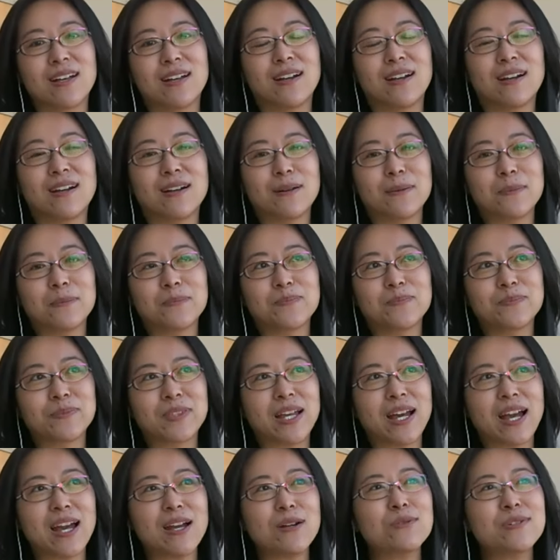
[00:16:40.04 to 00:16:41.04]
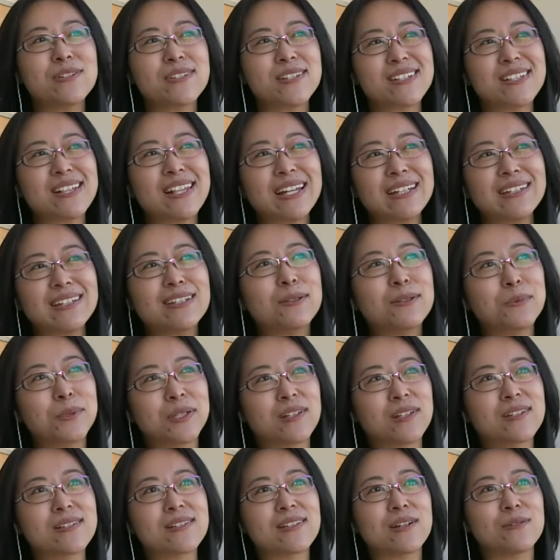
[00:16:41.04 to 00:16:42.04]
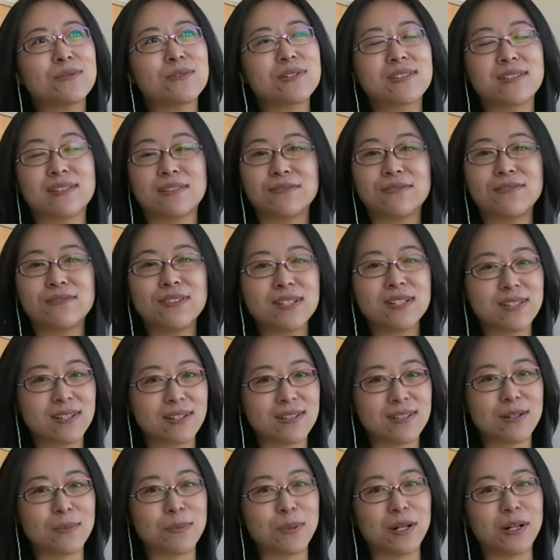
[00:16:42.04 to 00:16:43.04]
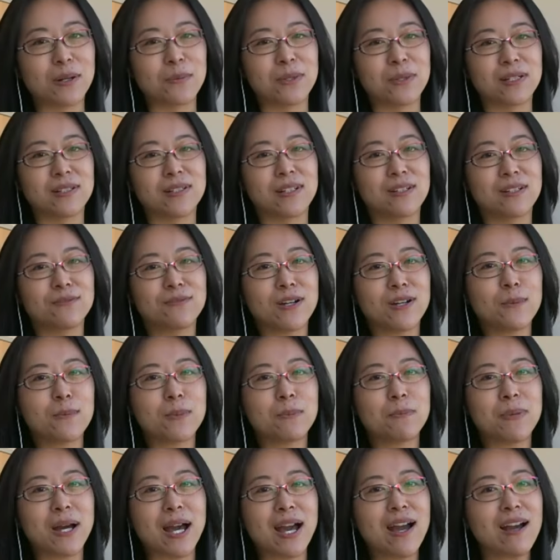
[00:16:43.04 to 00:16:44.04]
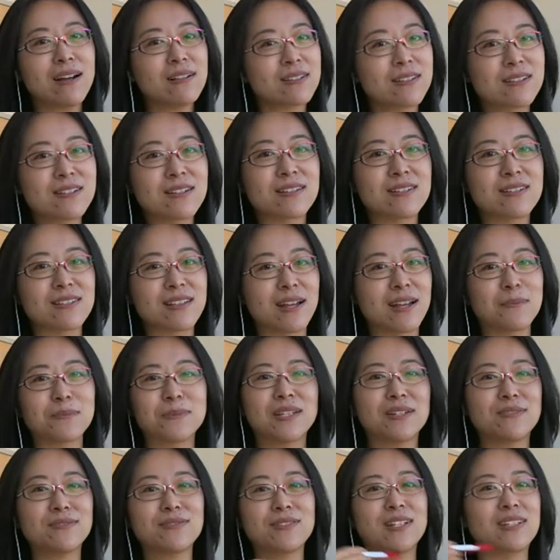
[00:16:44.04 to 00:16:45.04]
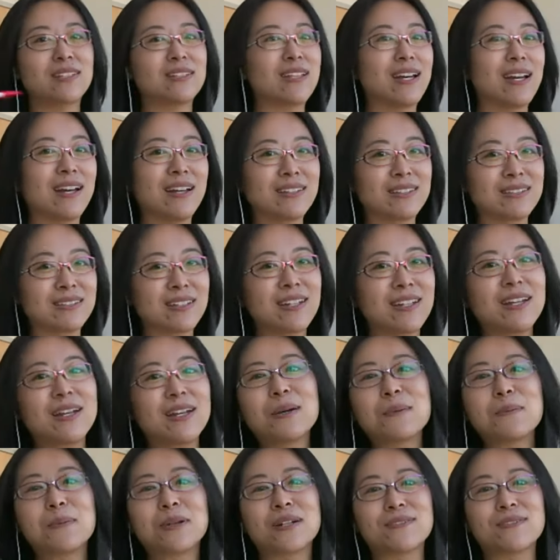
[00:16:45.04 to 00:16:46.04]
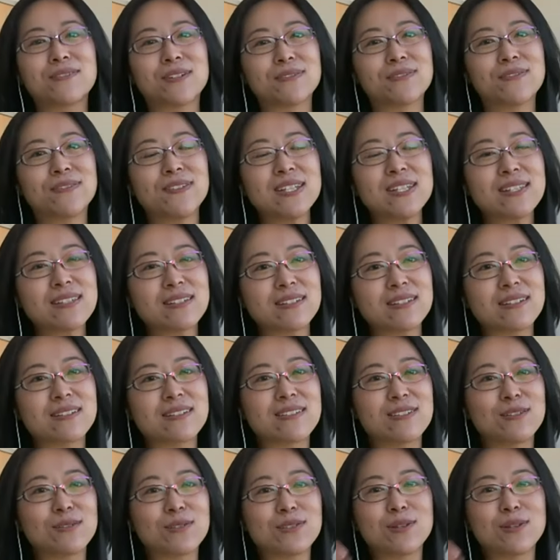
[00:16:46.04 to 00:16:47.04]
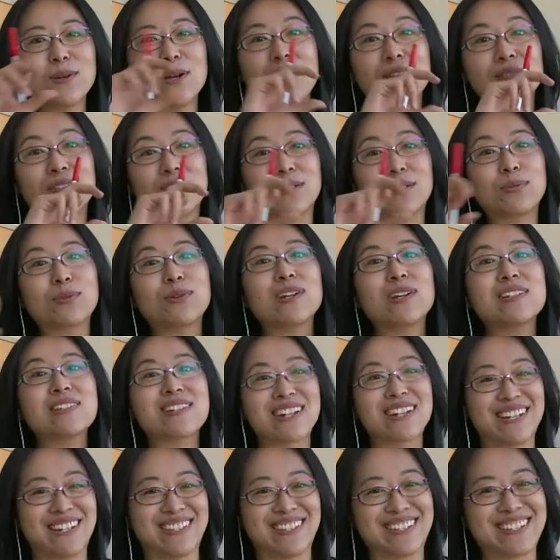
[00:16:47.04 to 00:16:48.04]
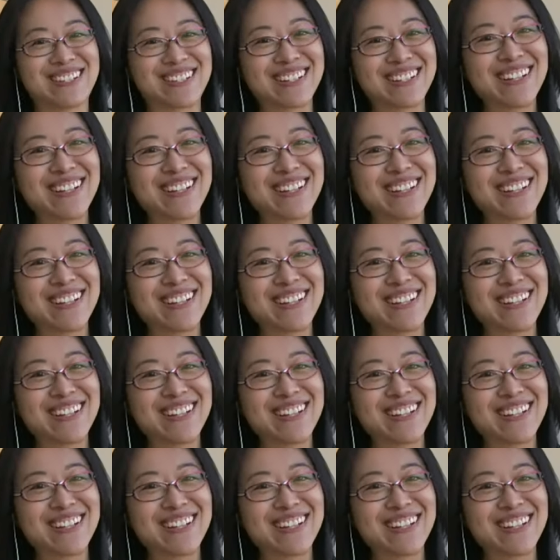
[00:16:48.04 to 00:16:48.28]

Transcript: um, i was lucky because i was in physics department if i'm a biologist i'm definitely dead but for physics you still have equations